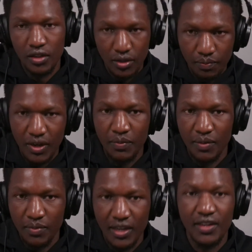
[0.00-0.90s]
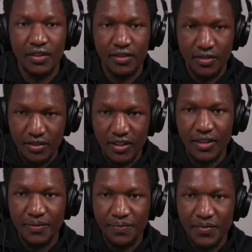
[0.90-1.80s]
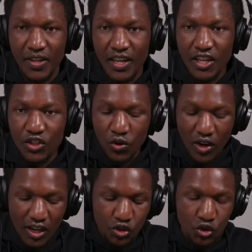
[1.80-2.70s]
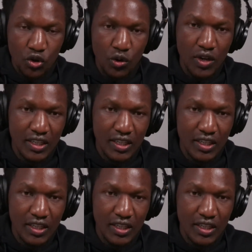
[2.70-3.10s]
blah blah blah. Yeah. So you look at